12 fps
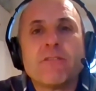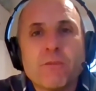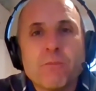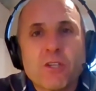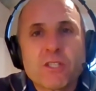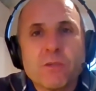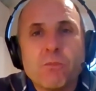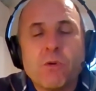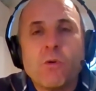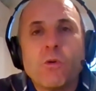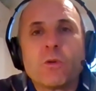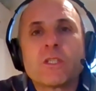them our
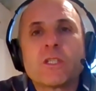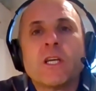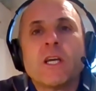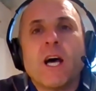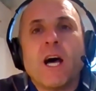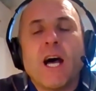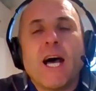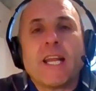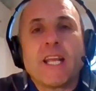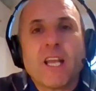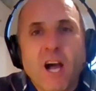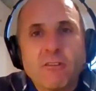support and
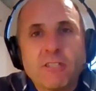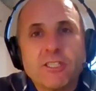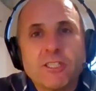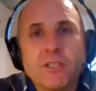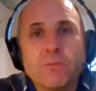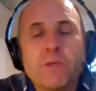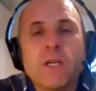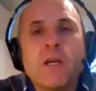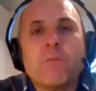encourage them,